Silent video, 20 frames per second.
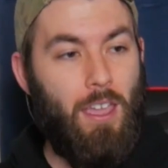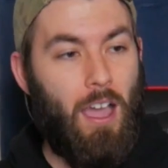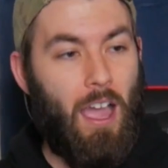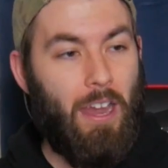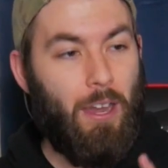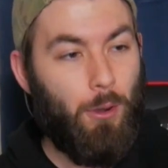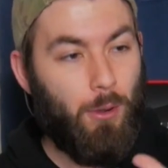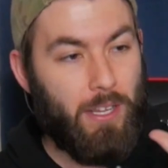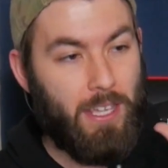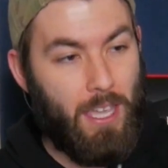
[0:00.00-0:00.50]

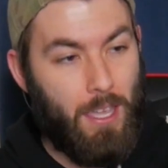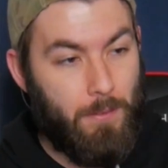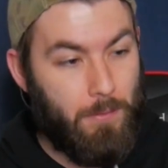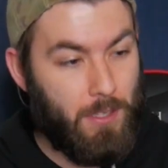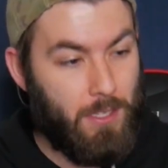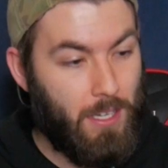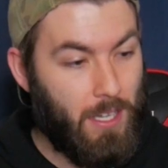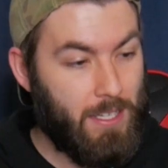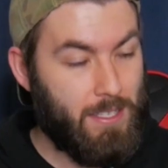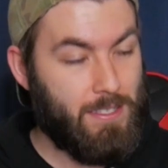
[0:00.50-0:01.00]
I already have
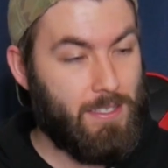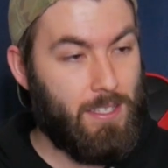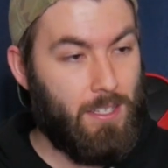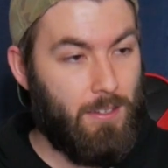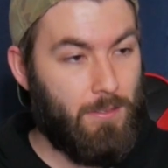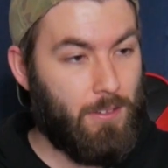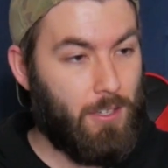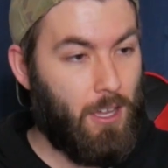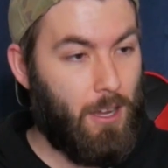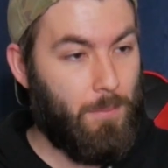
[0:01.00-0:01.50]
a nice
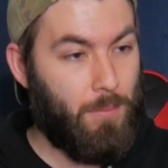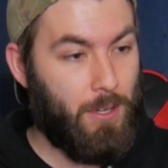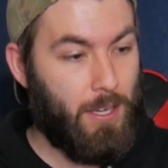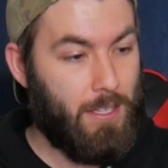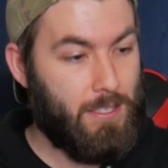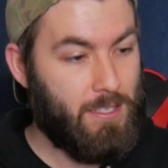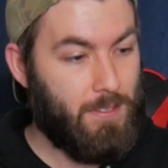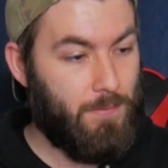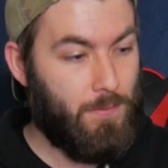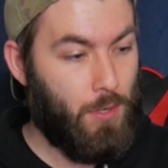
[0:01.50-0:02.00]
set of
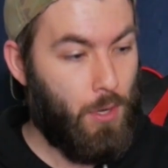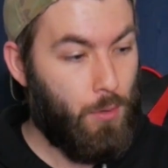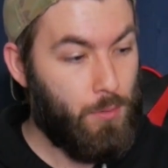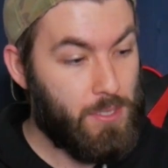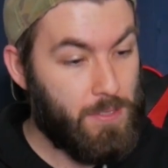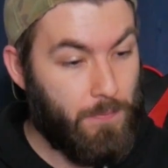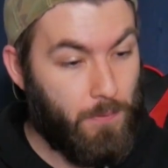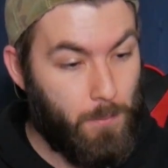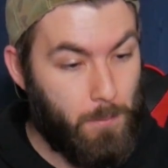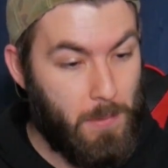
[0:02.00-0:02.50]
comprehensive
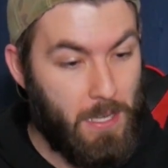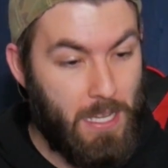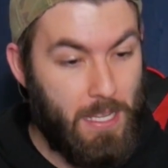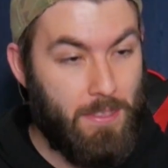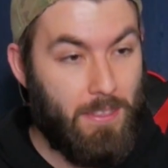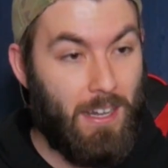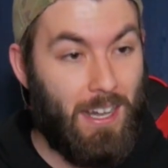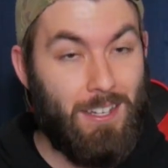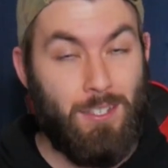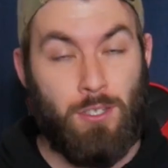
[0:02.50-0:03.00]
notes for me
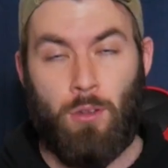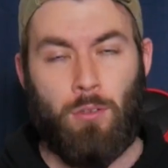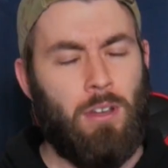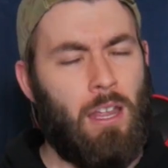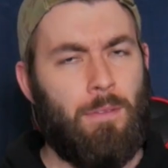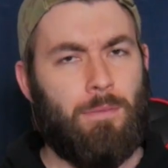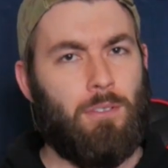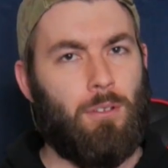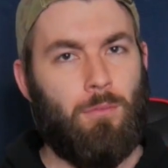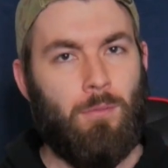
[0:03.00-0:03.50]
that I don't
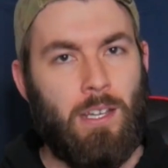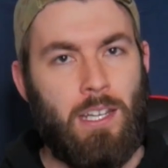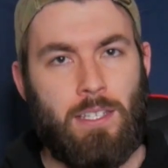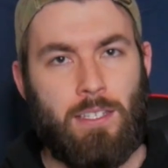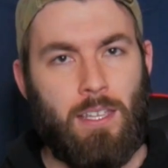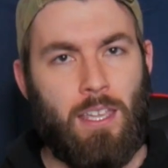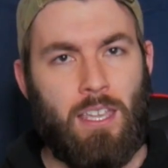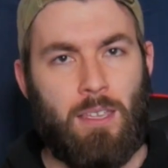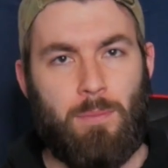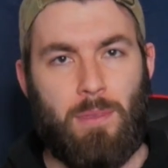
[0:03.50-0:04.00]
have to
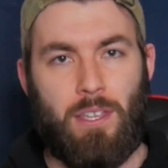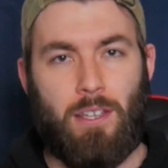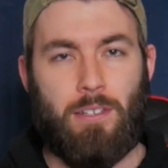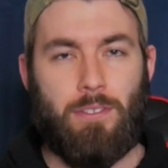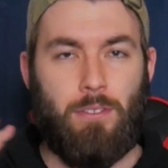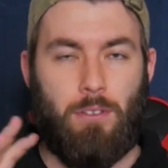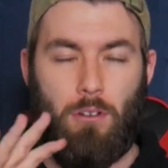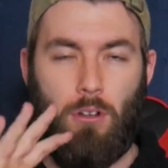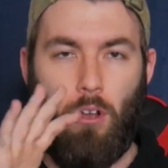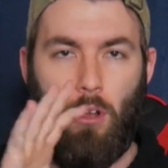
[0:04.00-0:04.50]
retake
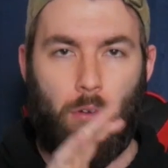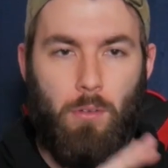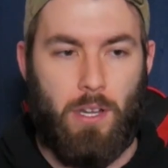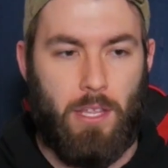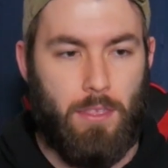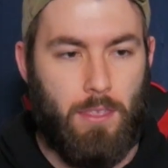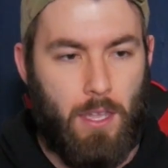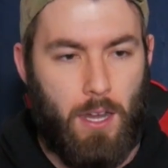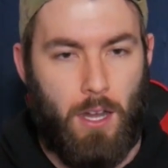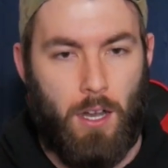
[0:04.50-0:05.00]
because they're
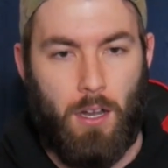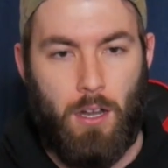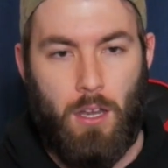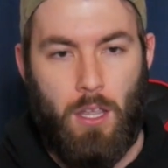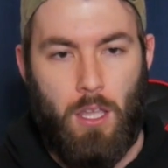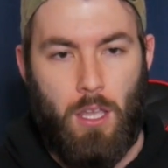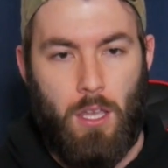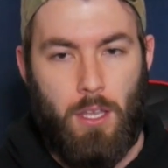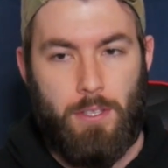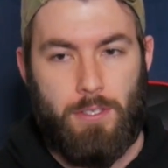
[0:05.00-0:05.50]
already there.
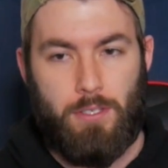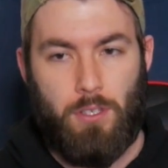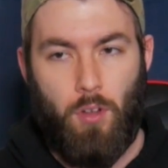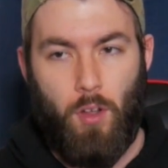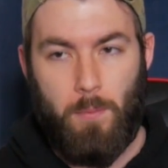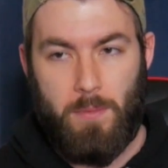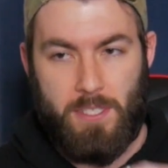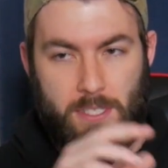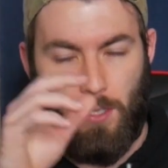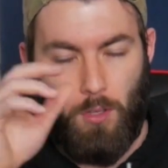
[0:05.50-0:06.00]
So
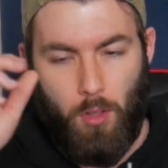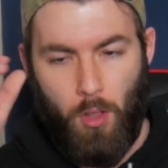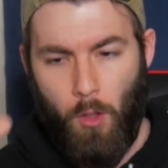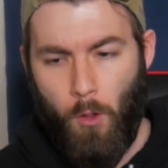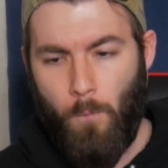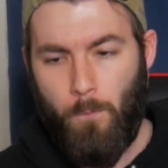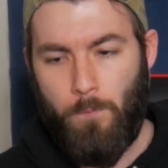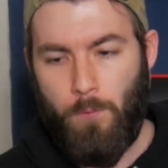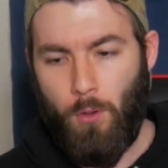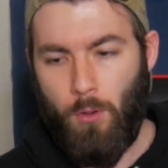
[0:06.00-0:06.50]
I'm still
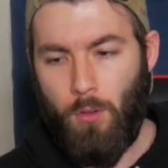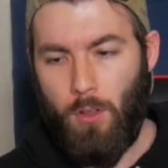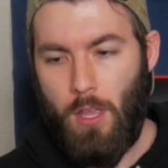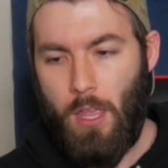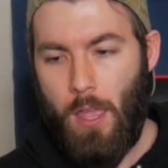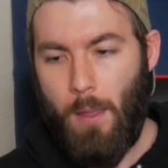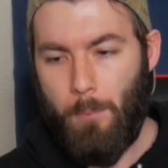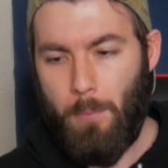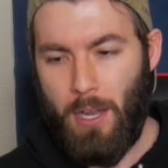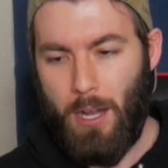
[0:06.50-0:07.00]
hopeful,
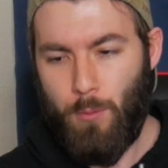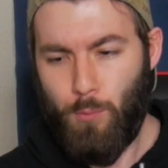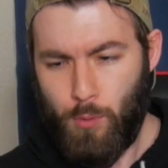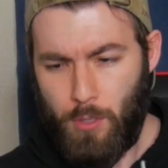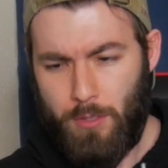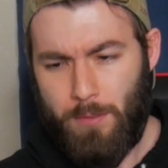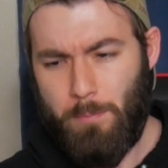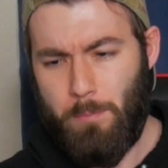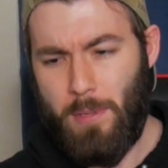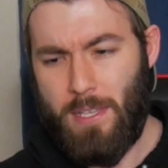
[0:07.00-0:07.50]
but I
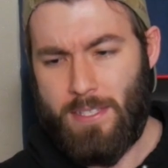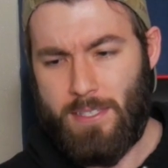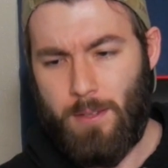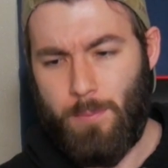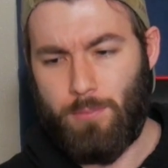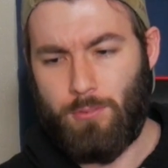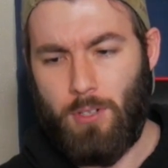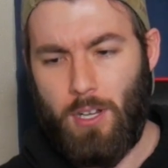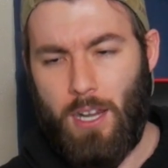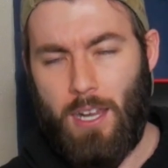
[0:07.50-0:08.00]
wouldn't be
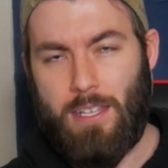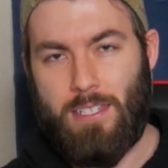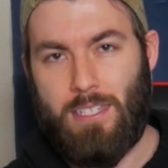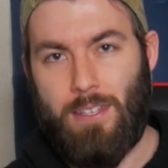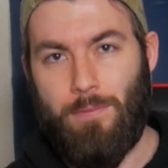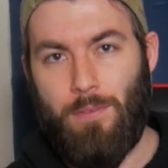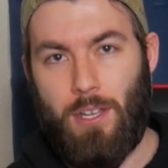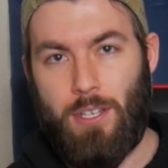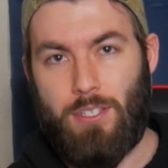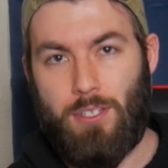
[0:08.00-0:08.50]
surprised
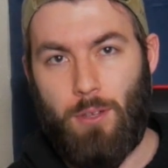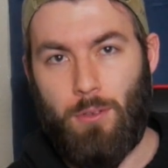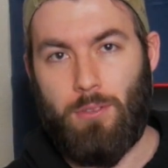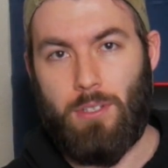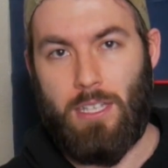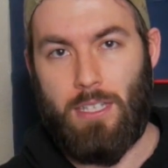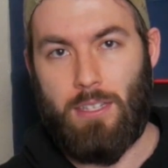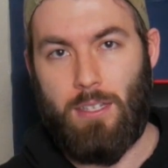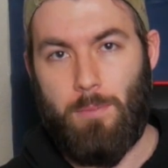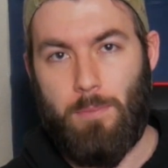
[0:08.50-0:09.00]
if I
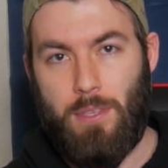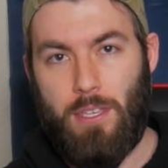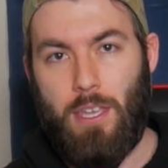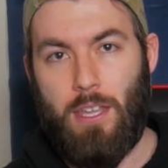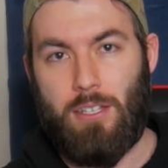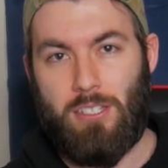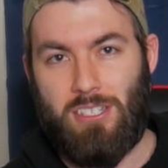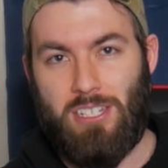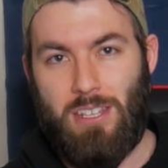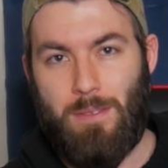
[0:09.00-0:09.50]
don't get the
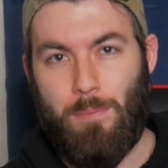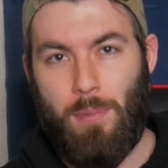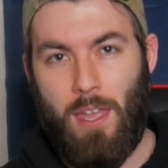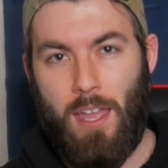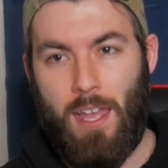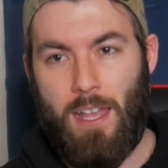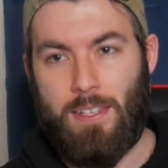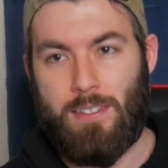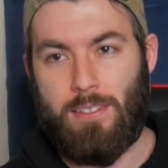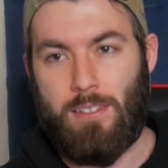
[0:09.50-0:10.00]
PhD
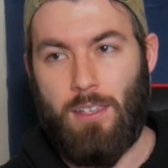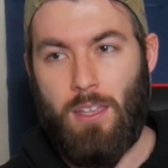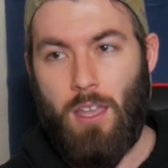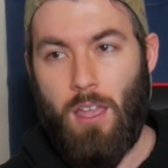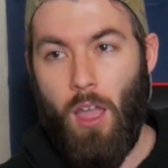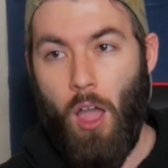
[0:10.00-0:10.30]
pass.